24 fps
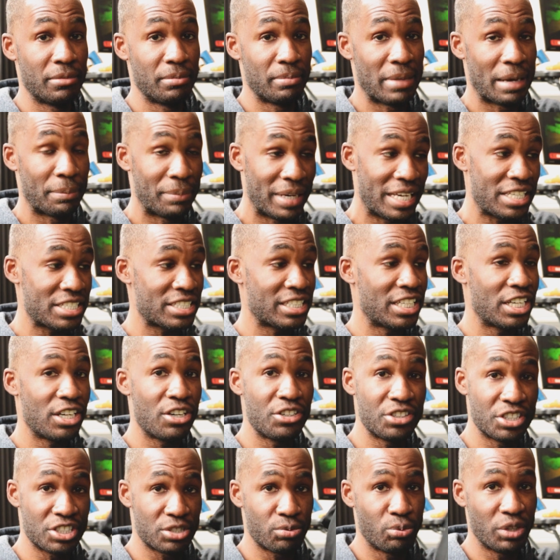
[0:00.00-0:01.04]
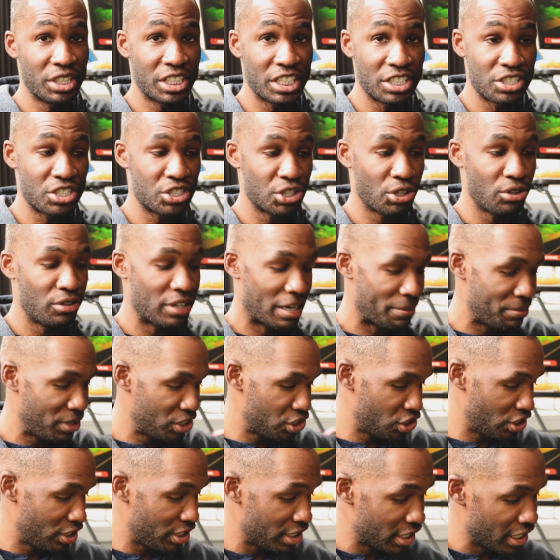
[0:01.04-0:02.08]
my base layer, this wicking shirt I
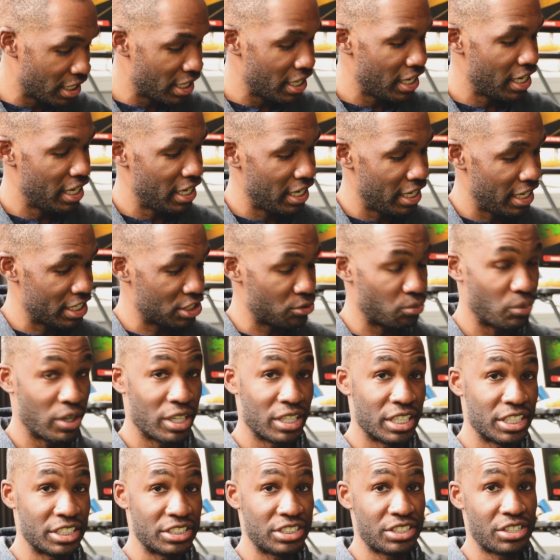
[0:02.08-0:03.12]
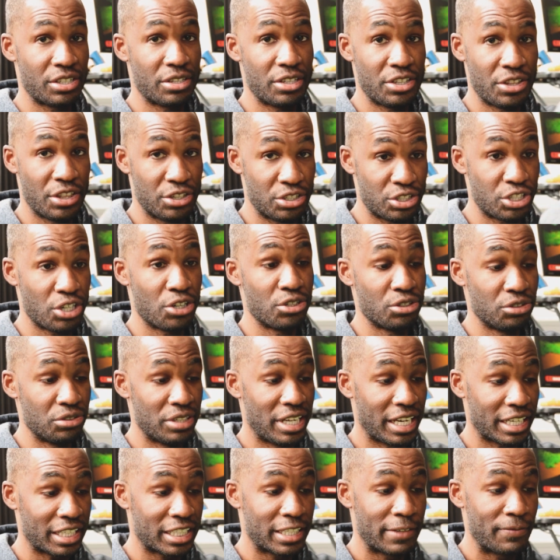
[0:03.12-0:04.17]
mentioned, as well as the
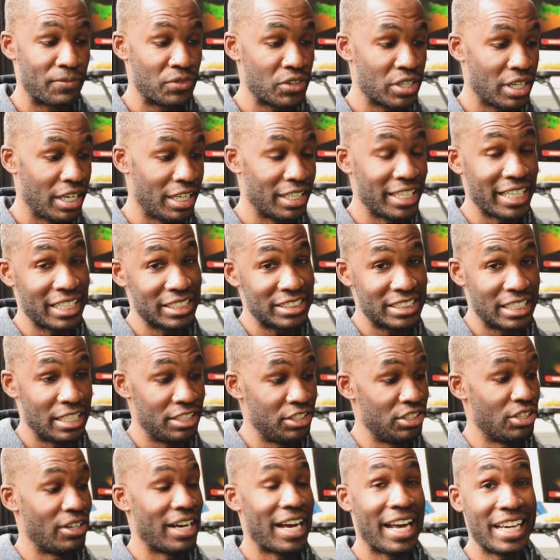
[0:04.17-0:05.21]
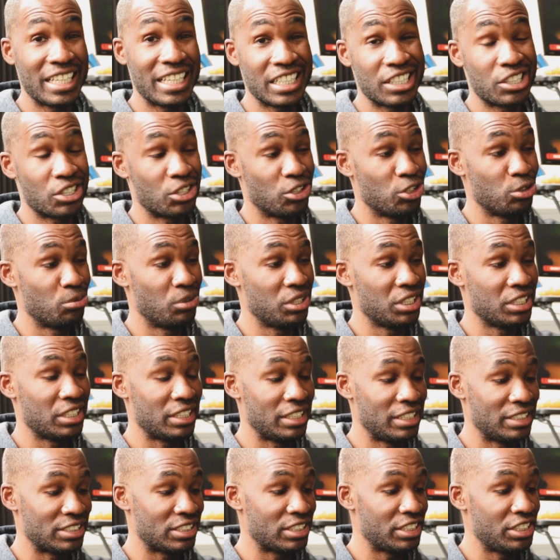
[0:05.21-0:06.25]
turtleneck. And like I said, I get cold really
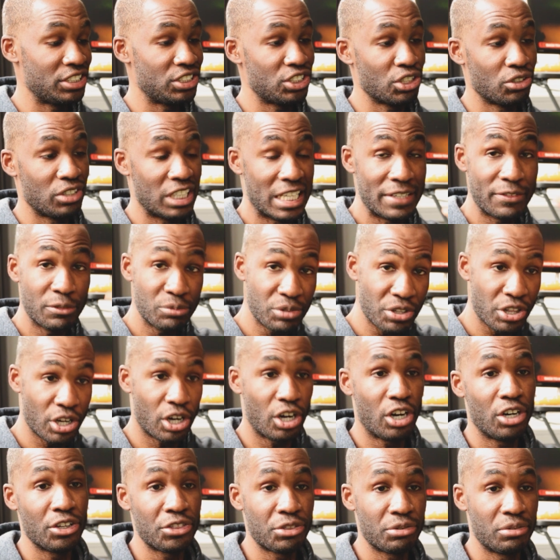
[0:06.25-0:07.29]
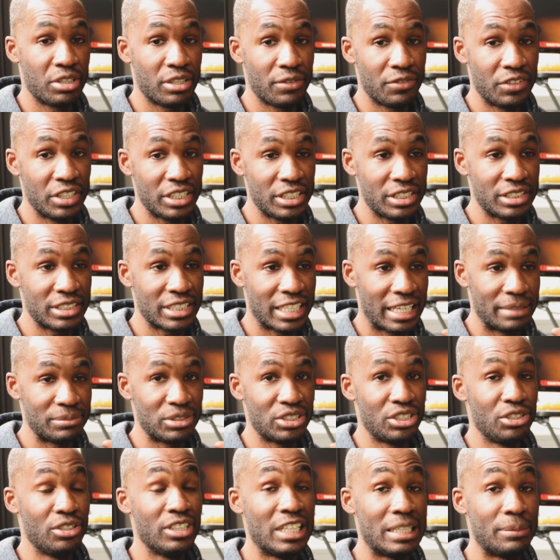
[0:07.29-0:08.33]
easily. So even with all three of these, I'm
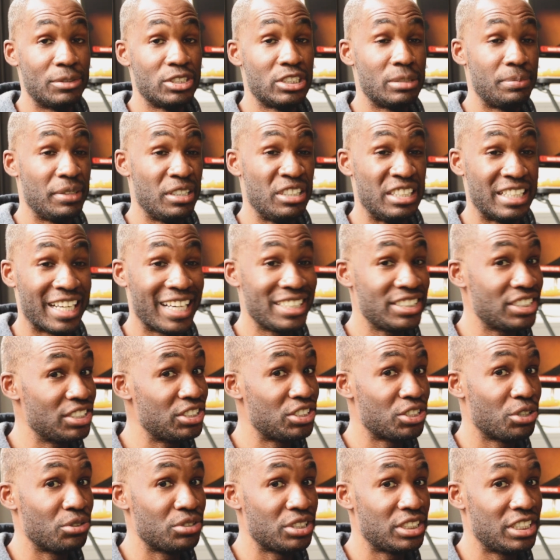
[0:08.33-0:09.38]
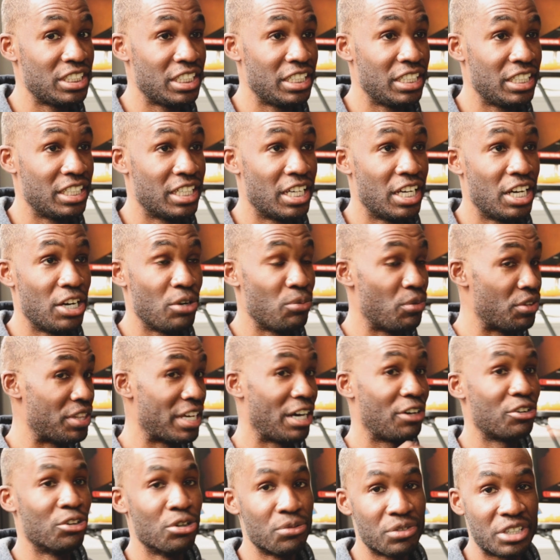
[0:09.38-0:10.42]
still able to be nice and toasty
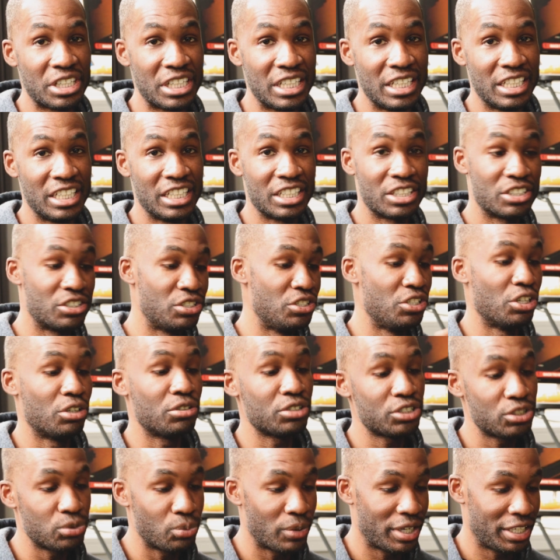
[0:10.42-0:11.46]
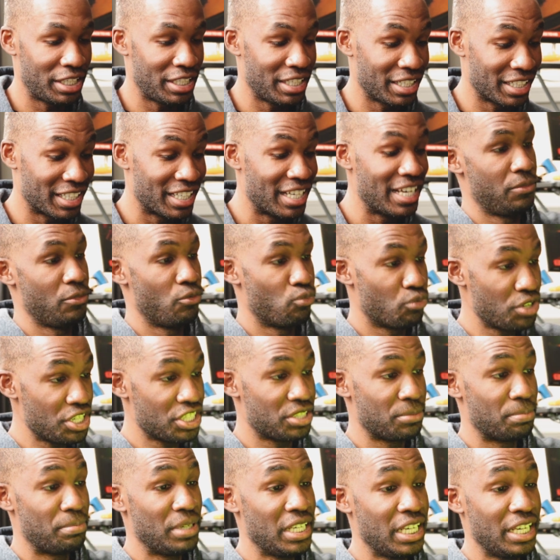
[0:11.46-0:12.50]
without overheating, no sweating. The
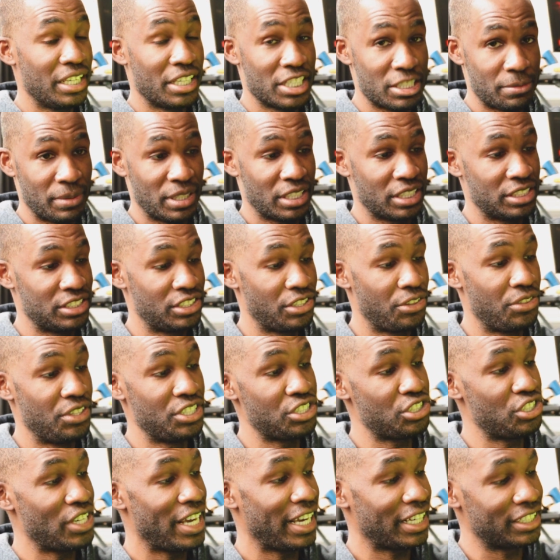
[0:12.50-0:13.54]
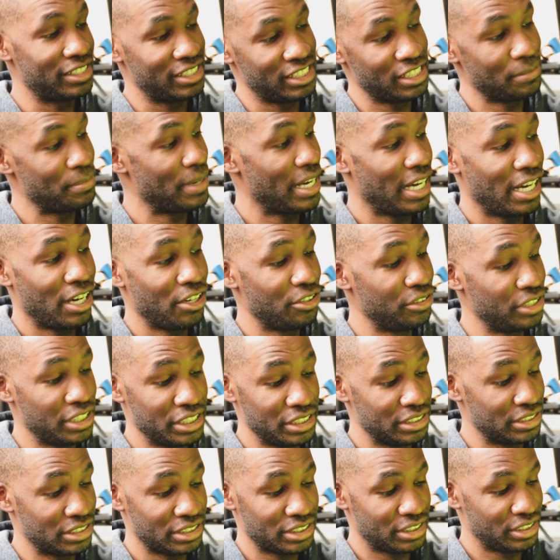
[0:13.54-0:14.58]
reason being is because this jacket somehow
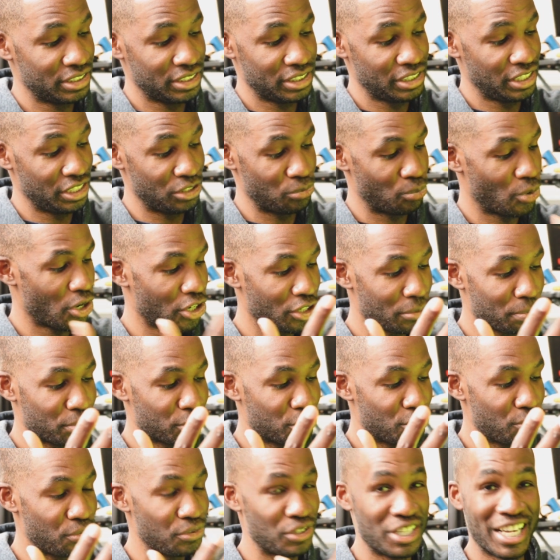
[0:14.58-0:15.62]
is waterproof,